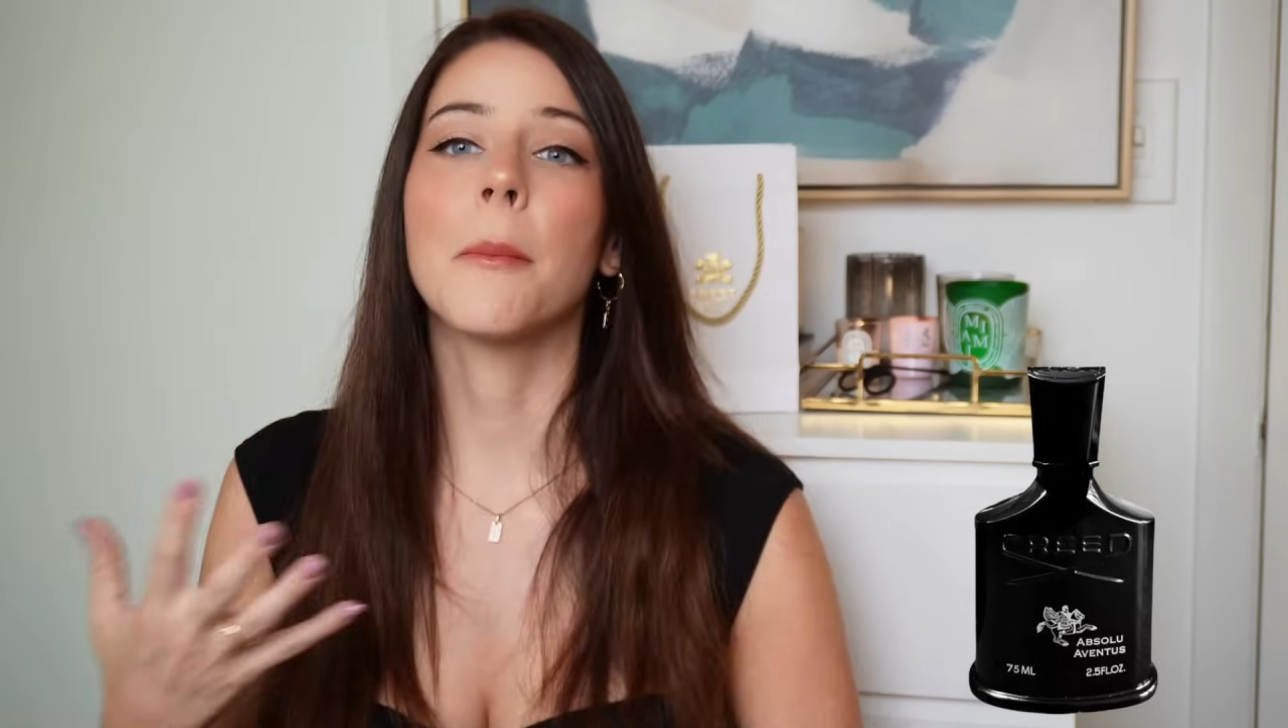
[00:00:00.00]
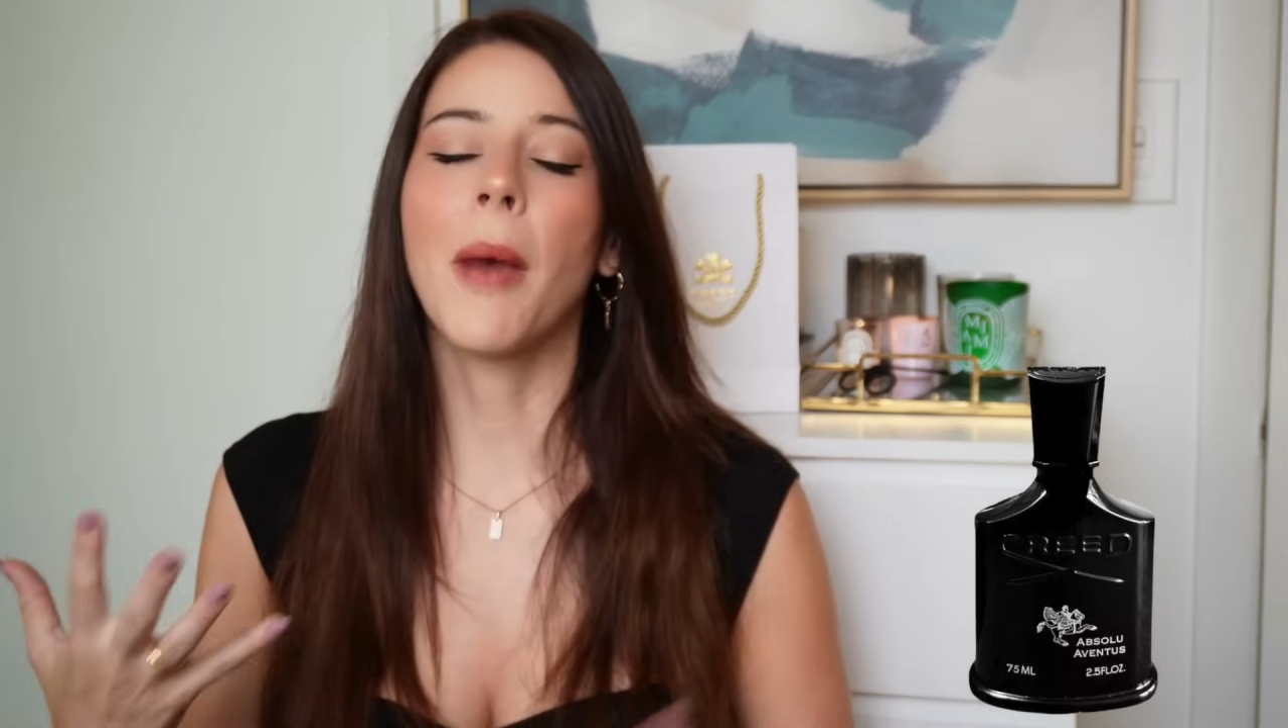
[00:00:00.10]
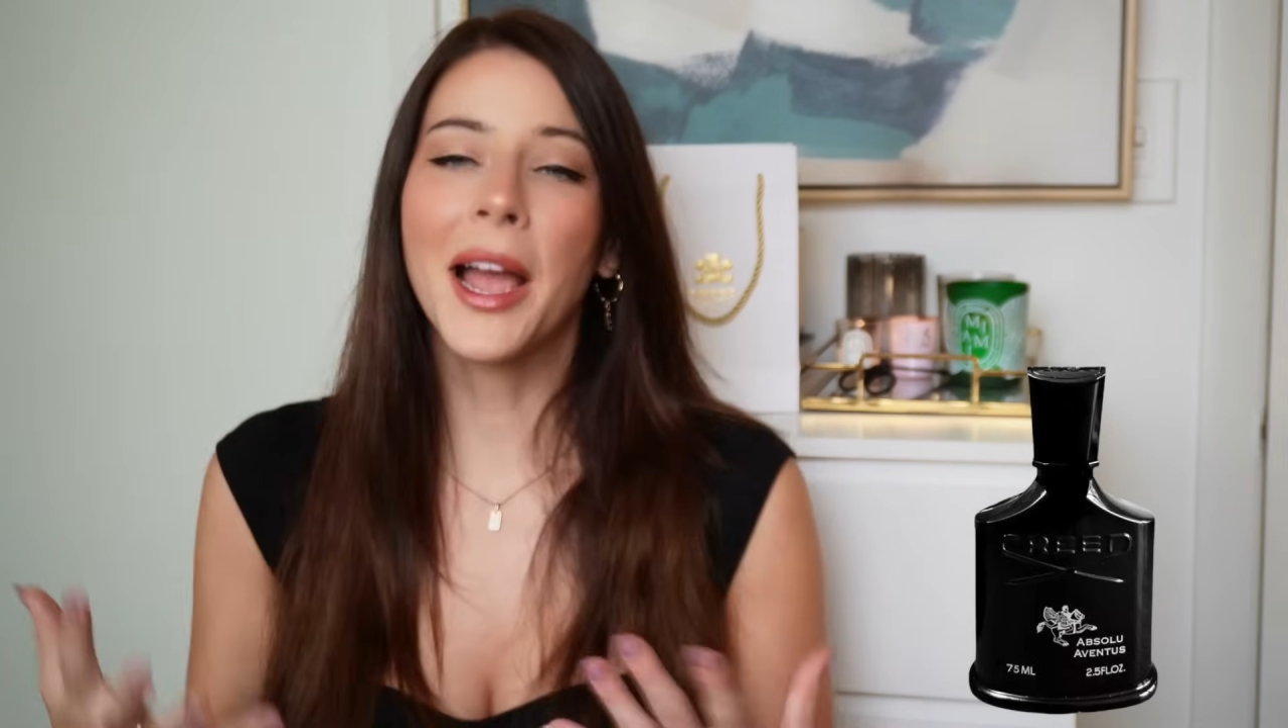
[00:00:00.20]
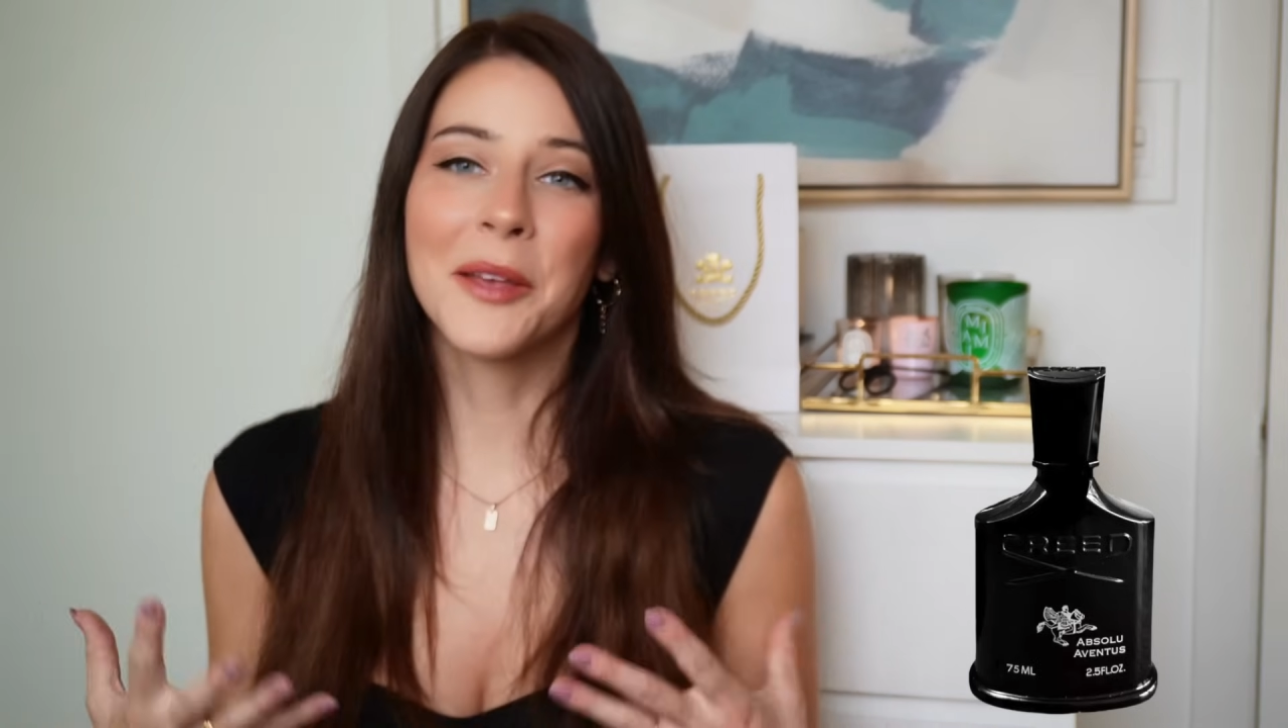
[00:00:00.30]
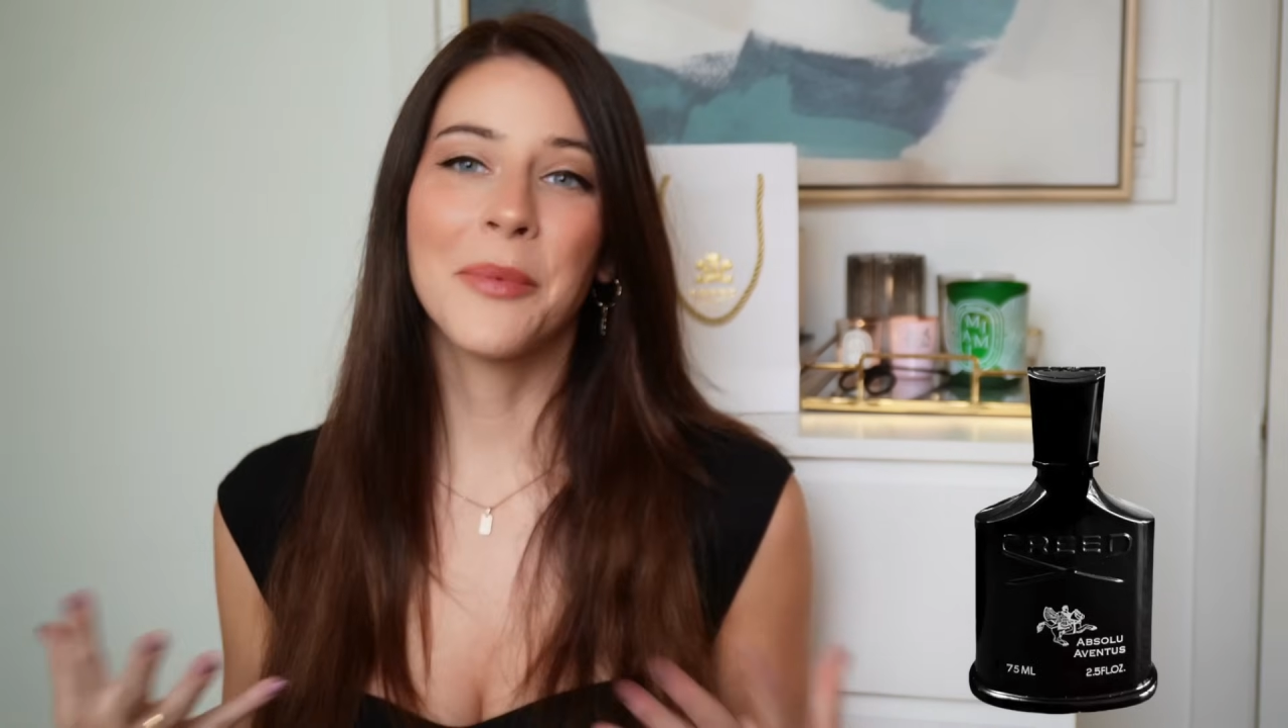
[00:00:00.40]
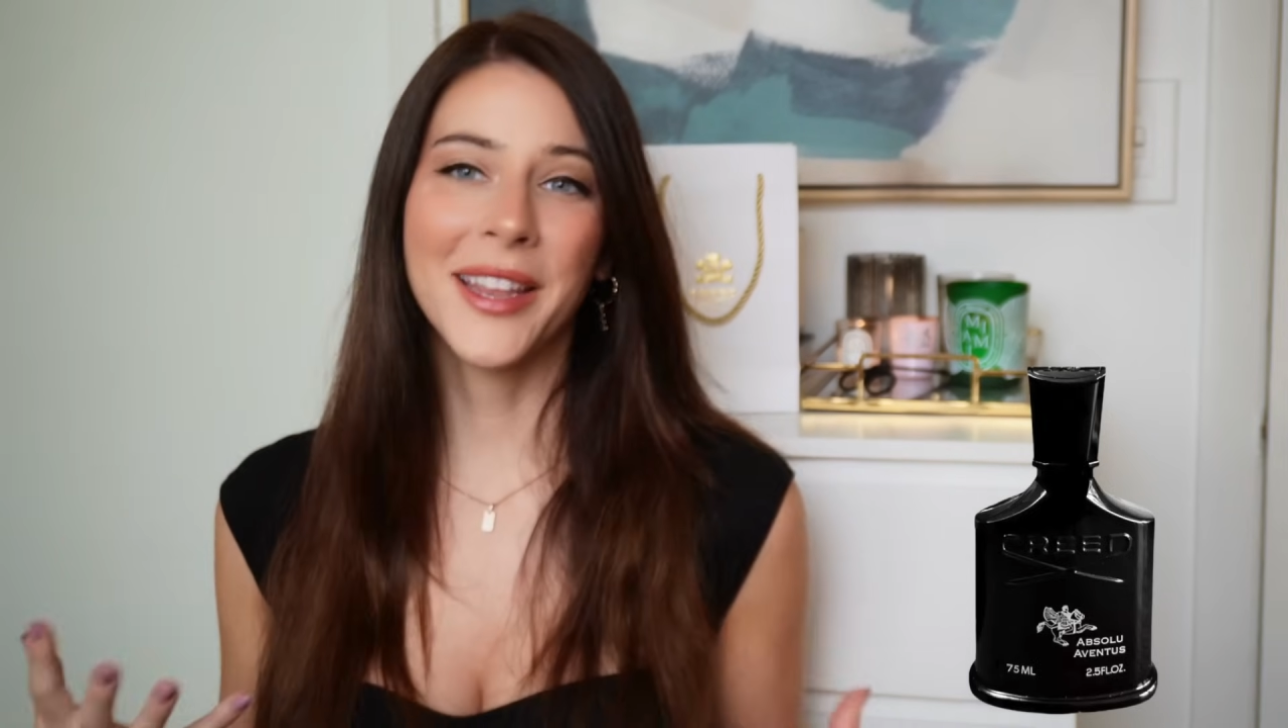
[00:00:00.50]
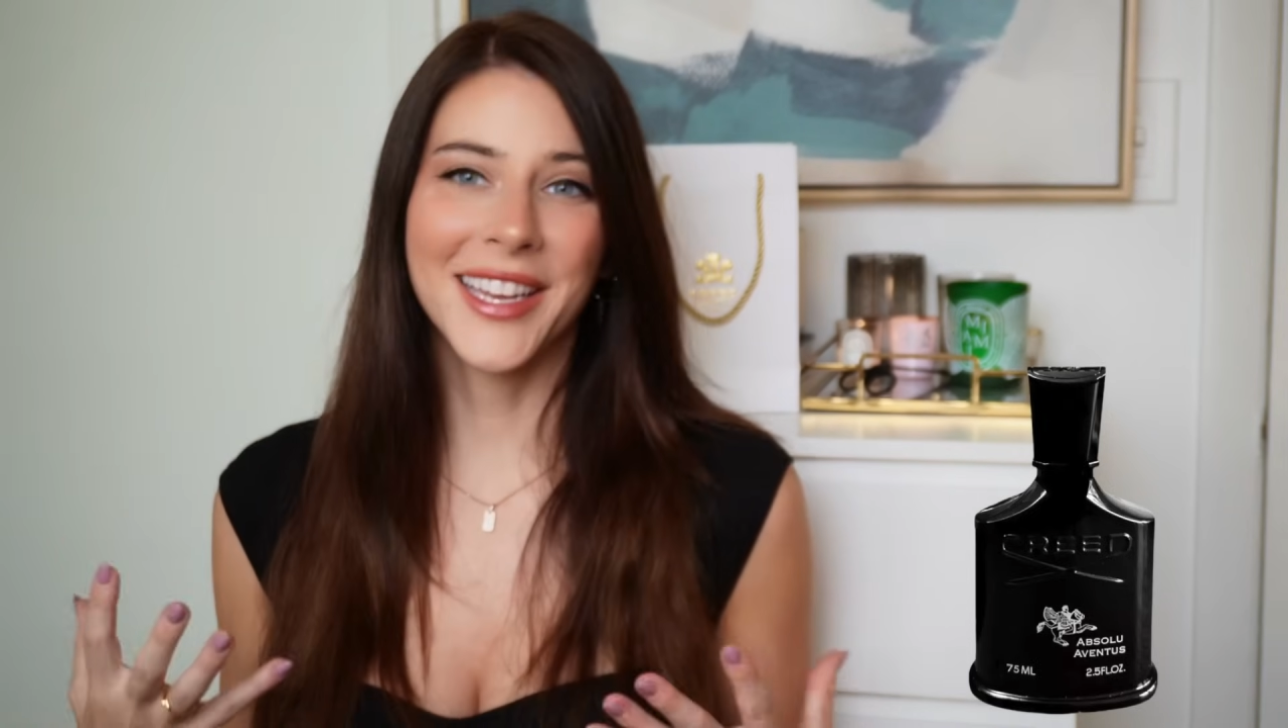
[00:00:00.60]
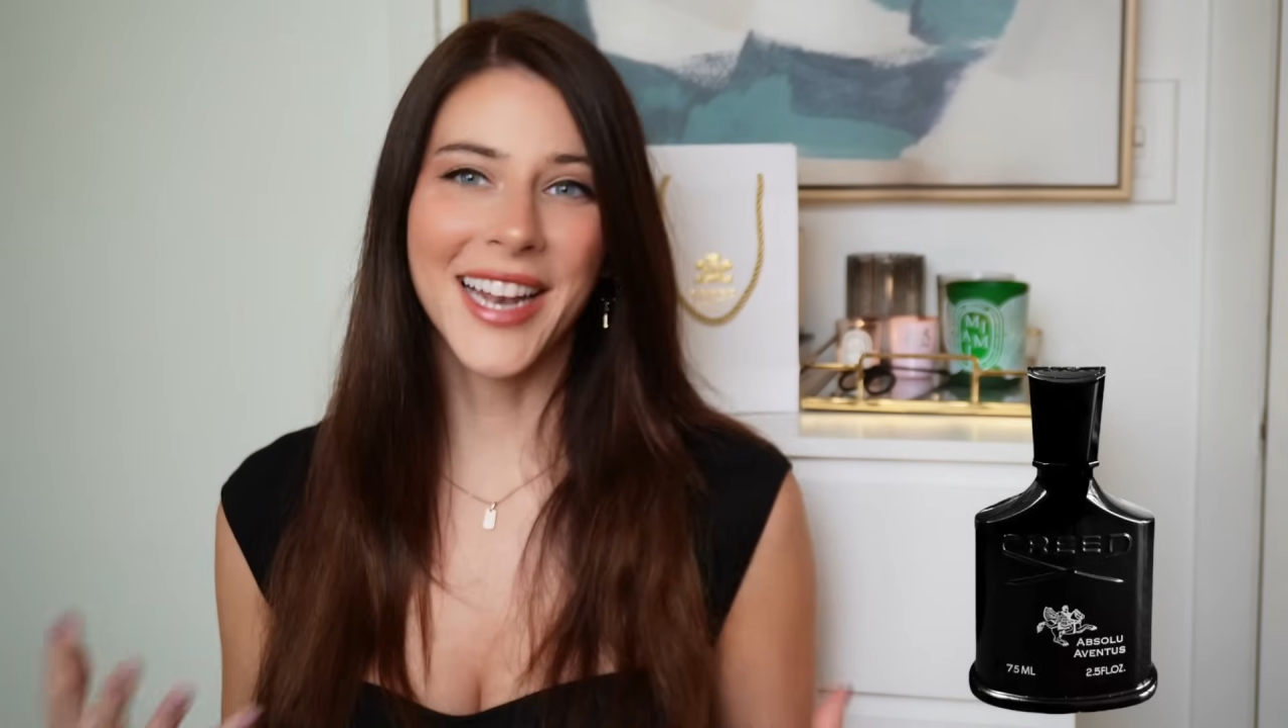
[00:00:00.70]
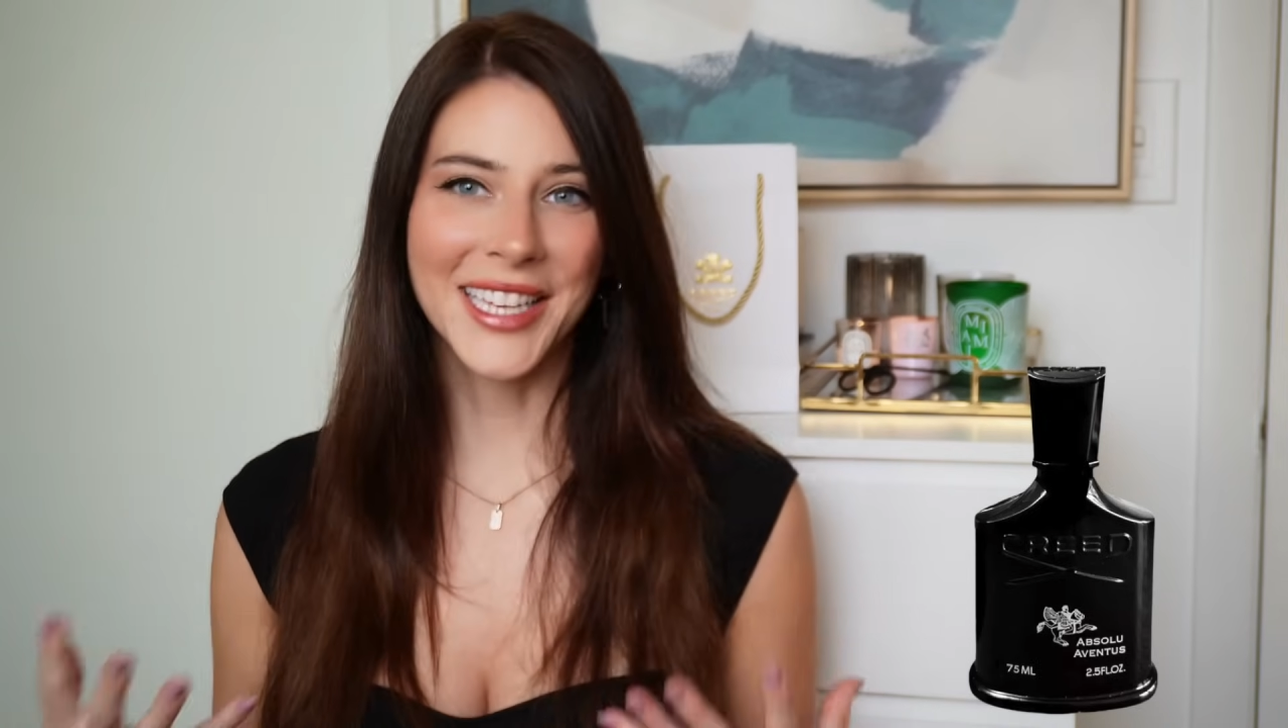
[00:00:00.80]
my opinion